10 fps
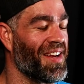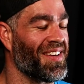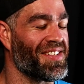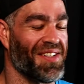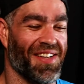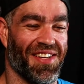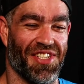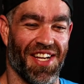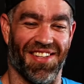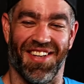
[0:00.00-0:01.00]
I said,
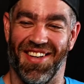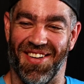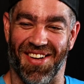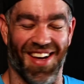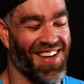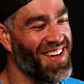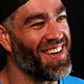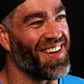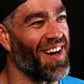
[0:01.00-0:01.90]
shit. Okay. Yeah.